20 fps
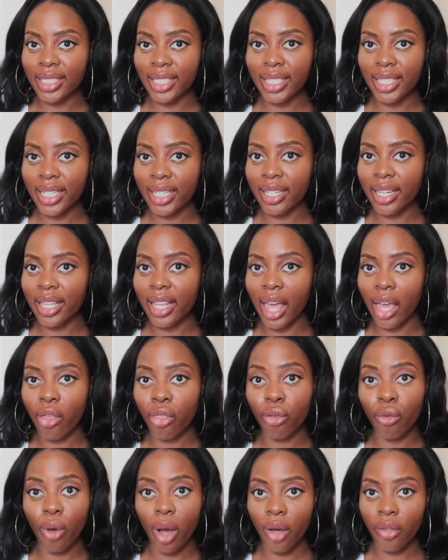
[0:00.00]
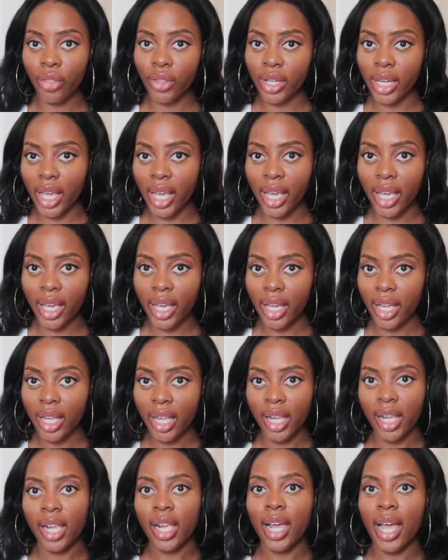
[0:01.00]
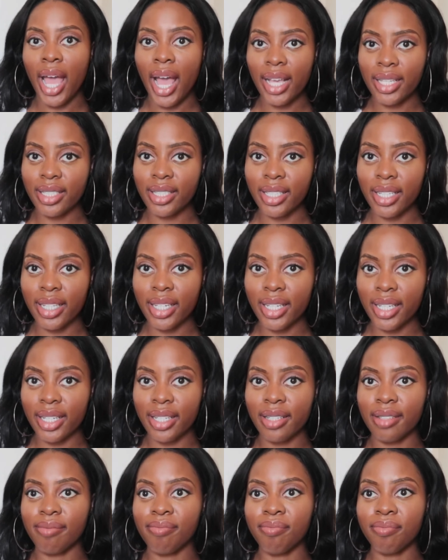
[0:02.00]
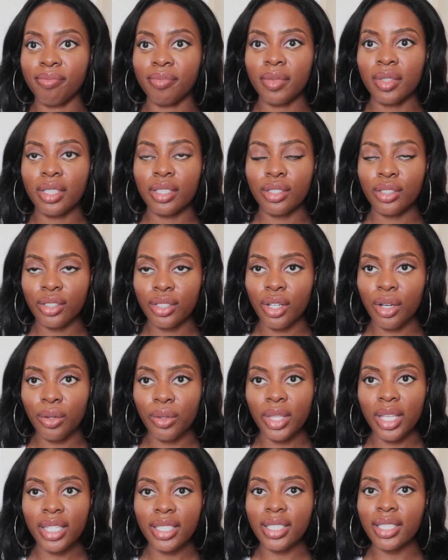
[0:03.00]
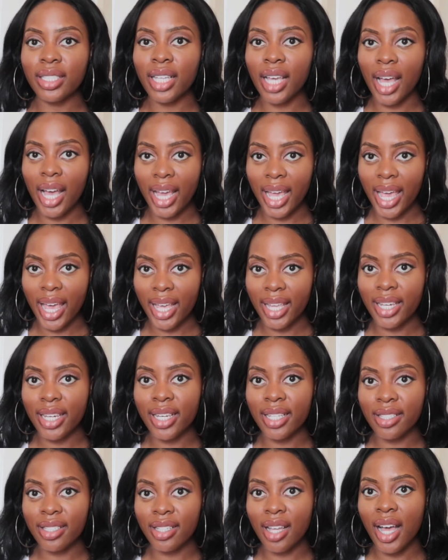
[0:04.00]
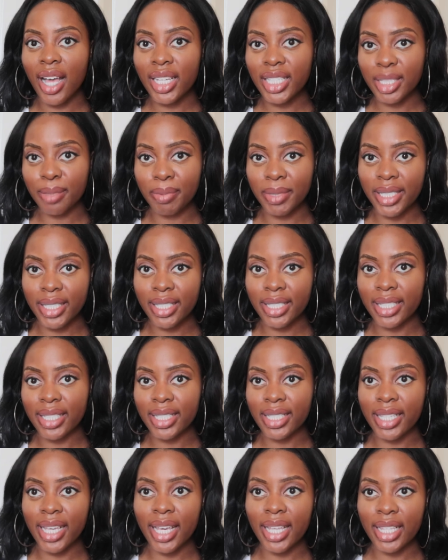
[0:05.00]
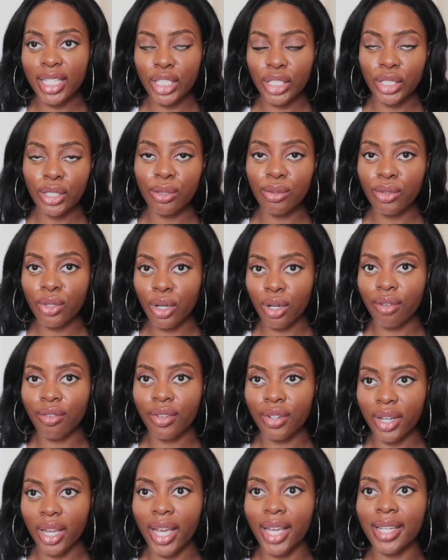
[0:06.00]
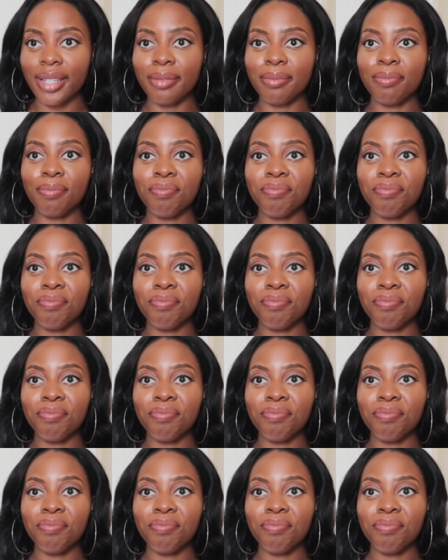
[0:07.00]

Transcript: needed, like throughout the day as needed. So this, again, does not explicitly say to use overnight.